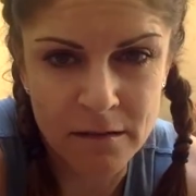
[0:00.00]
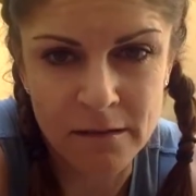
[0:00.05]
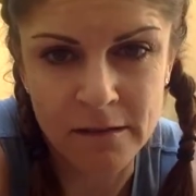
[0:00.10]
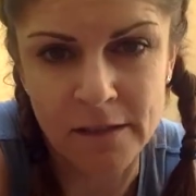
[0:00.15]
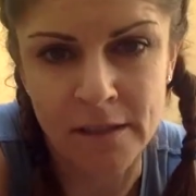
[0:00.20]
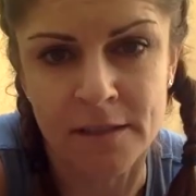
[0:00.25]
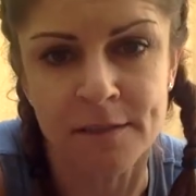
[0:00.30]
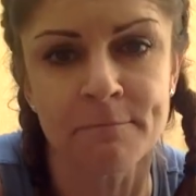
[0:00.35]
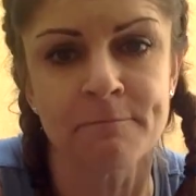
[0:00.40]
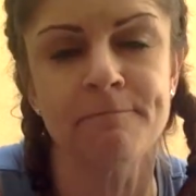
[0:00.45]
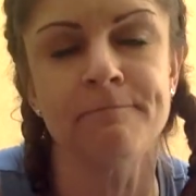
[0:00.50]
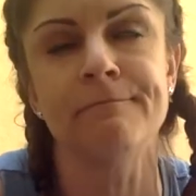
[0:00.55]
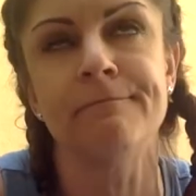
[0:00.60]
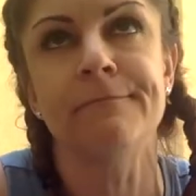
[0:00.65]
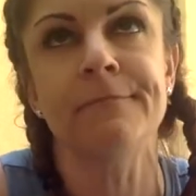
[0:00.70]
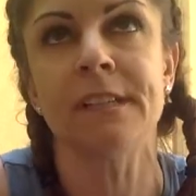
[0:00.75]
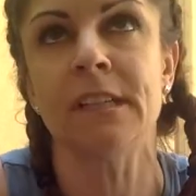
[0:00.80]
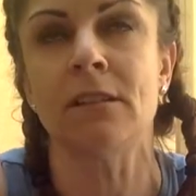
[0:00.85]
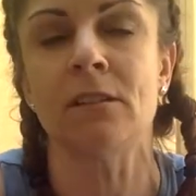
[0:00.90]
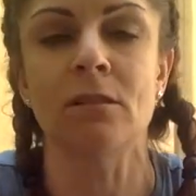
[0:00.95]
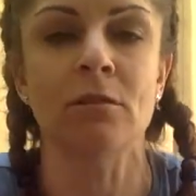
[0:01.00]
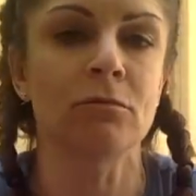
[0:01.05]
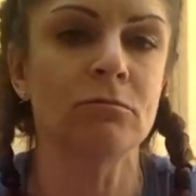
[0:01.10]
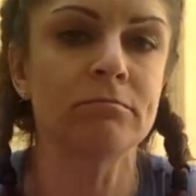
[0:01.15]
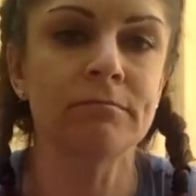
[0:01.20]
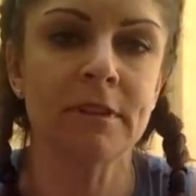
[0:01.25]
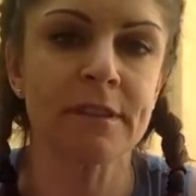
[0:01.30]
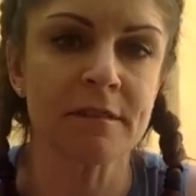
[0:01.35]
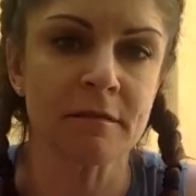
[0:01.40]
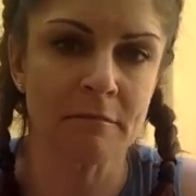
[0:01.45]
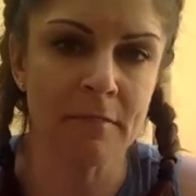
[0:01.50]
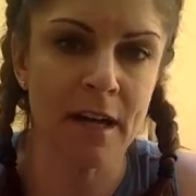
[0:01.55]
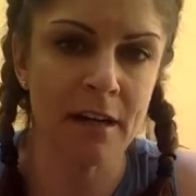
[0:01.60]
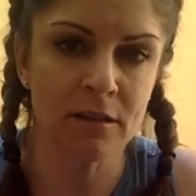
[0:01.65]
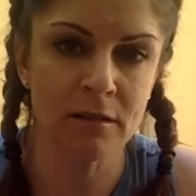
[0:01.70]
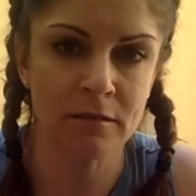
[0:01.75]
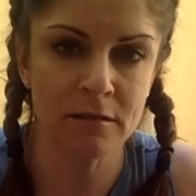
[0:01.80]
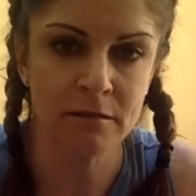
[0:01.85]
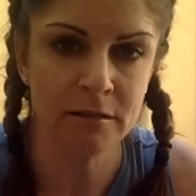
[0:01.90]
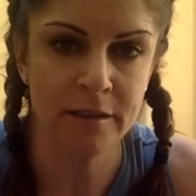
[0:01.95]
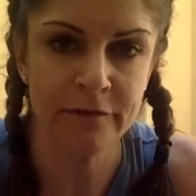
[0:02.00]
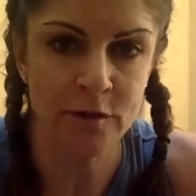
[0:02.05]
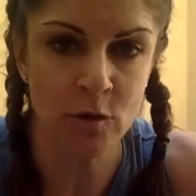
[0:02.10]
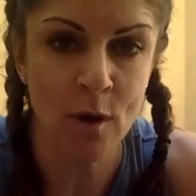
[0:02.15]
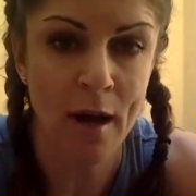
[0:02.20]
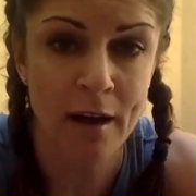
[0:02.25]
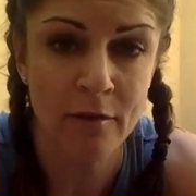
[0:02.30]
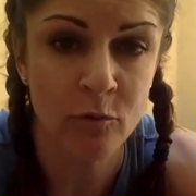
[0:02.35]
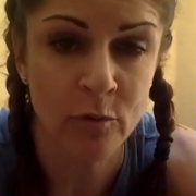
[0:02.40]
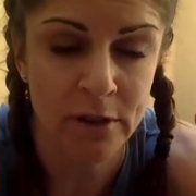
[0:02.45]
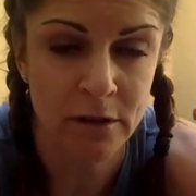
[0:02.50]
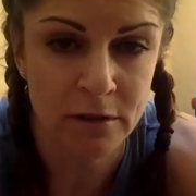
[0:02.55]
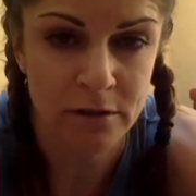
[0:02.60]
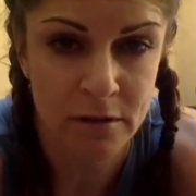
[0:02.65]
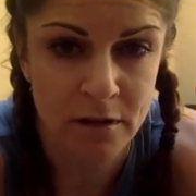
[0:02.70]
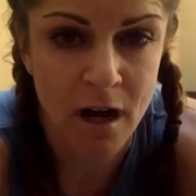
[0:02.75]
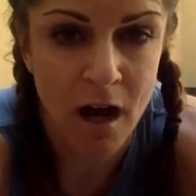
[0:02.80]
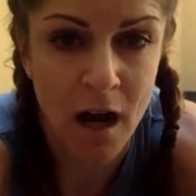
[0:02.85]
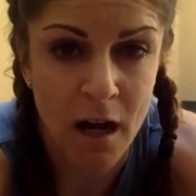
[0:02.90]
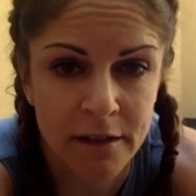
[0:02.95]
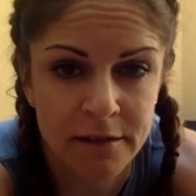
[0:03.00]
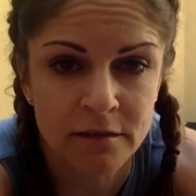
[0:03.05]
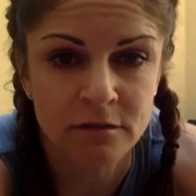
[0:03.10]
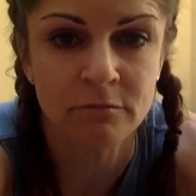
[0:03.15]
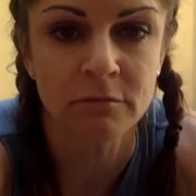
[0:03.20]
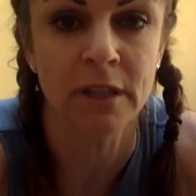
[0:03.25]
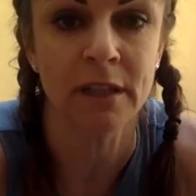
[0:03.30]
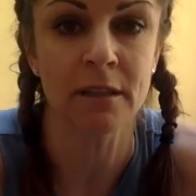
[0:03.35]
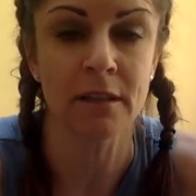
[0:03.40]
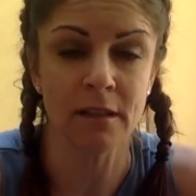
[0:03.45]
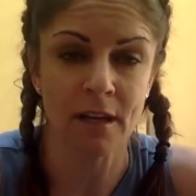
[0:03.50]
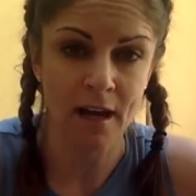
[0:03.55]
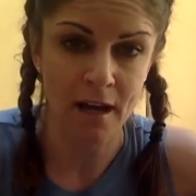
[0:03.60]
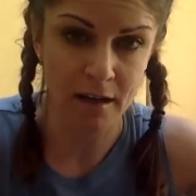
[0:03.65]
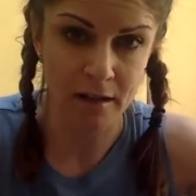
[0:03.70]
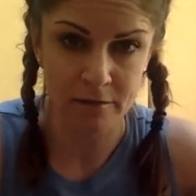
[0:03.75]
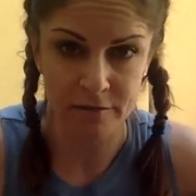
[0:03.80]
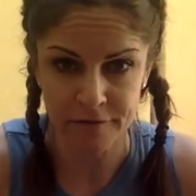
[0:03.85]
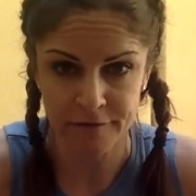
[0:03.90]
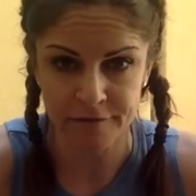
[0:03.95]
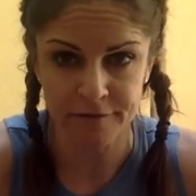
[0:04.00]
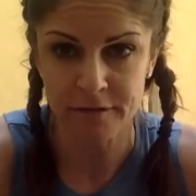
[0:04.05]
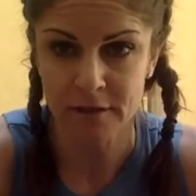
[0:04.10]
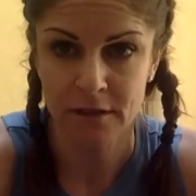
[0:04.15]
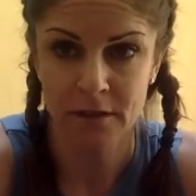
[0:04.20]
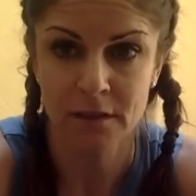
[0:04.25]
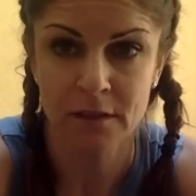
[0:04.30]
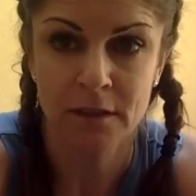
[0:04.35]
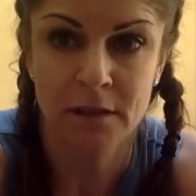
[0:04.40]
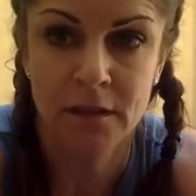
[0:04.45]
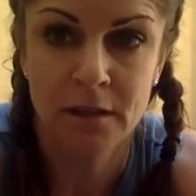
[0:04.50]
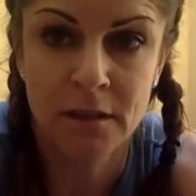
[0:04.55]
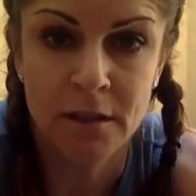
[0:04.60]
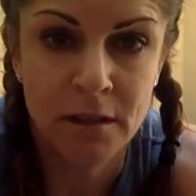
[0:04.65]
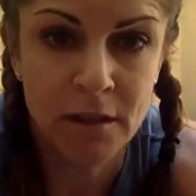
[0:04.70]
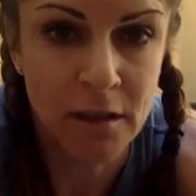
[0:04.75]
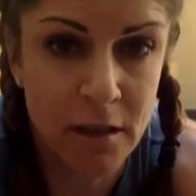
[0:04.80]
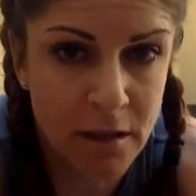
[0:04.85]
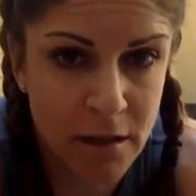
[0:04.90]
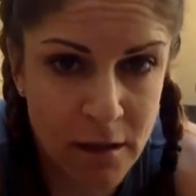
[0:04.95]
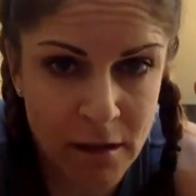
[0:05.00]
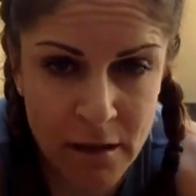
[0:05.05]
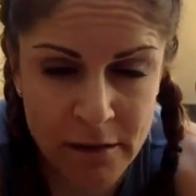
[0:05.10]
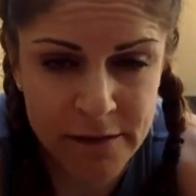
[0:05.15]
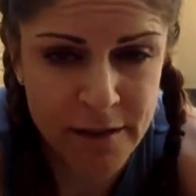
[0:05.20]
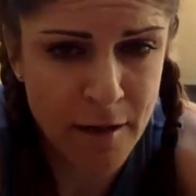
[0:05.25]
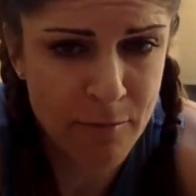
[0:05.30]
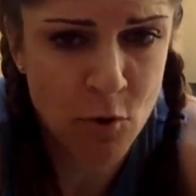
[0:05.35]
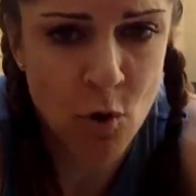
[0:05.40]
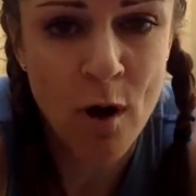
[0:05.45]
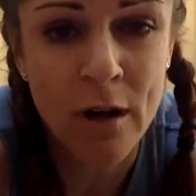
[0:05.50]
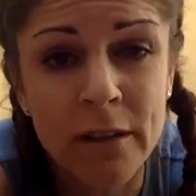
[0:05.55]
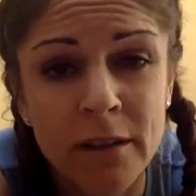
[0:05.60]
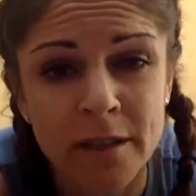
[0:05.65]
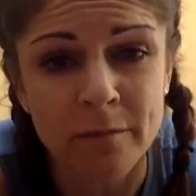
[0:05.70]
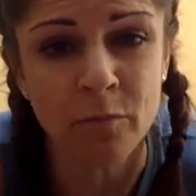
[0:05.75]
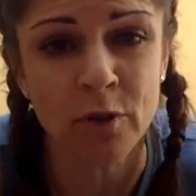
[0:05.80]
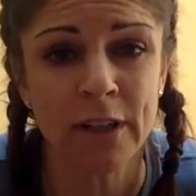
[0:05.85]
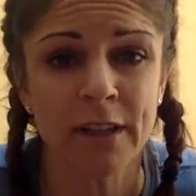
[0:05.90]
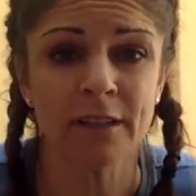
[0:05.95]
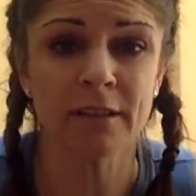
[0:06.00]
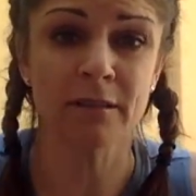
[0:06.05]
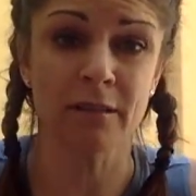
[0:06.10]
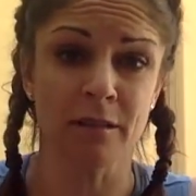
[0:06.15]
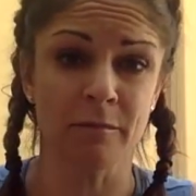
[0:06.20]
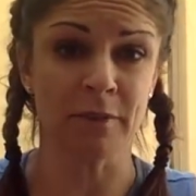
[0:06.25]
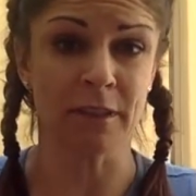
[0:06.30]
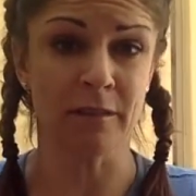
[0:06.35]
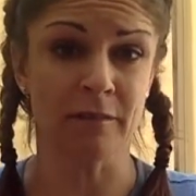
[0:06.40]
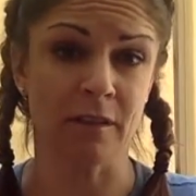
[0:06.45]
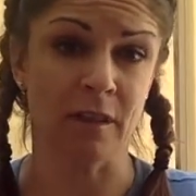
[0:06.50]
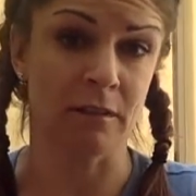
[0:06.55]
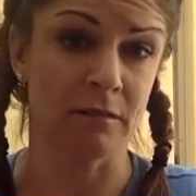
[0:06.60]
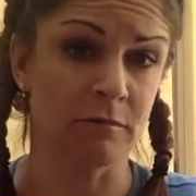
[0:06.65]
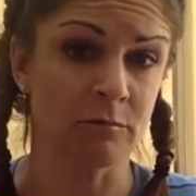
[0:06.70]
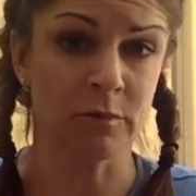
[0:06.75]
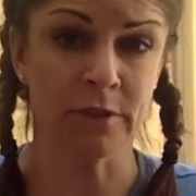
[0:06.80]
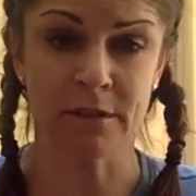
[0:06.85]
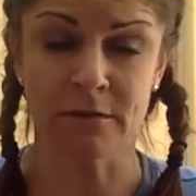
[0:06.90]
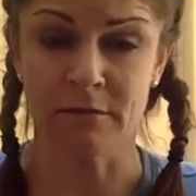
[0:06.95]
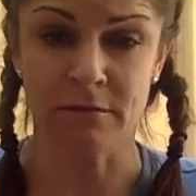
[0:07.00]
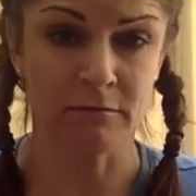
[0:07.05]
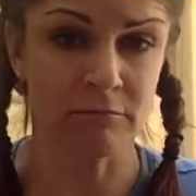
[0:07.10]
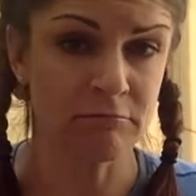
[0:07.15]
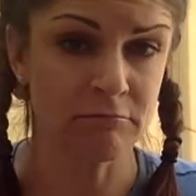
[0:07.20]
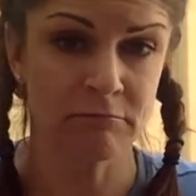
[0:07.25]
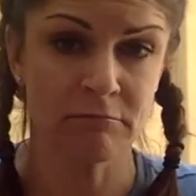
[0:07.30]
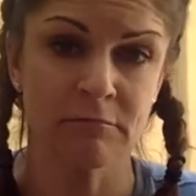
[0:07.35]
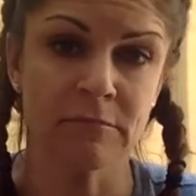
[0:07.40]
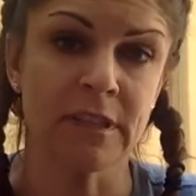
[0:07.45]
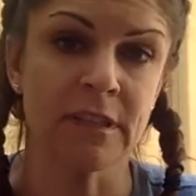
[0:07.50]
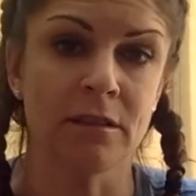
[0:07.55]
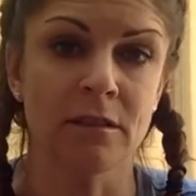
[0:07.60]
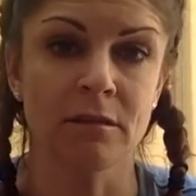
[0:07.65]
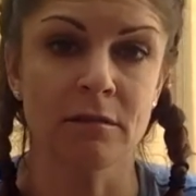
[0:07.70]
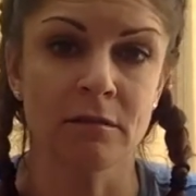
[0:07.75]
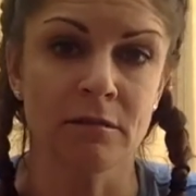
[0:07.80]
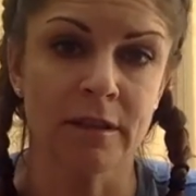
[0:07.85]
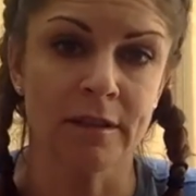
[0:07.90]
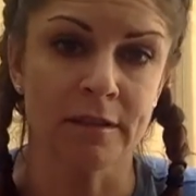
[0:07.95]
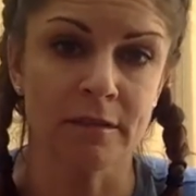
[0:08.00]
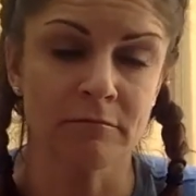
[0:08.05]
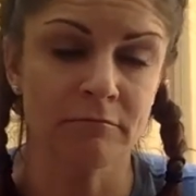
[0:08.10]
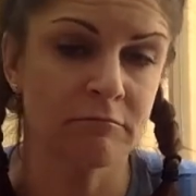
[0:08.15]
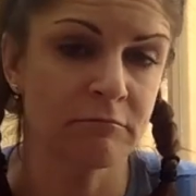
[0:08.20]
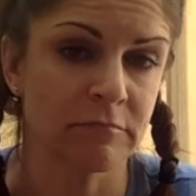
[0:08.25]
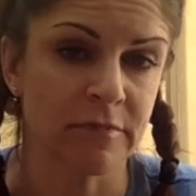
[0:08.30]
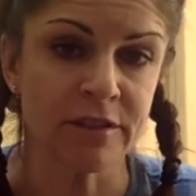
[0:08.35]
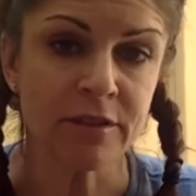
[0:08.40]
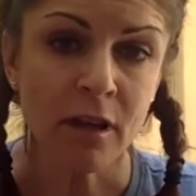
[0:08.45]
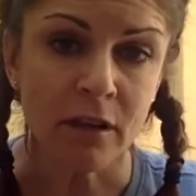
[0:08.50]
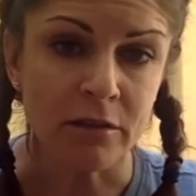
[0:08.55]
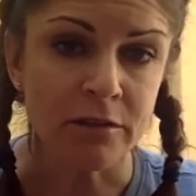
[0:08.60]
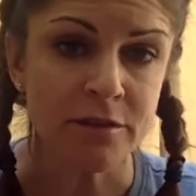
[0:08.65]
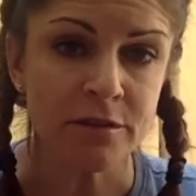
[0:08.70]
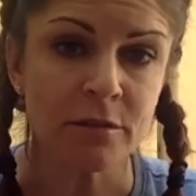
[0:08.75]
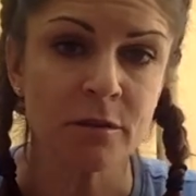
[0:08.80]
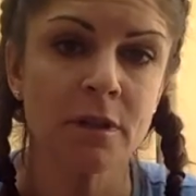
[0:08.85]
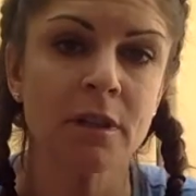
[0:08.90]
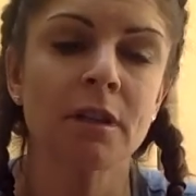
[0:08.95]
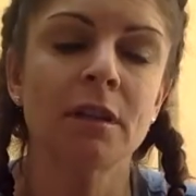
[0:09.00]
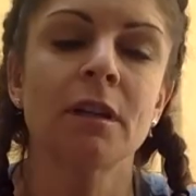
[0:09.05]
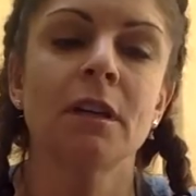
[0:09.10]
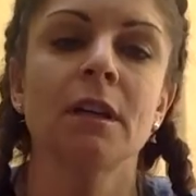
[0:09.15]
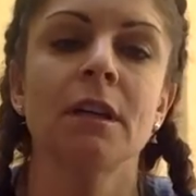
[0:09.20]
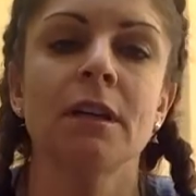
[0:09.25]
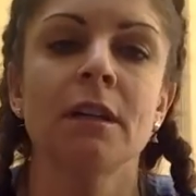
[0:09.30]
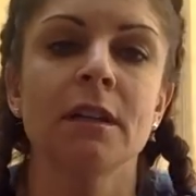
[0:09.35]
It's, doesn't matter if you have one or not. You might have a top quality brand, or you might have gotten one, at the dollar store.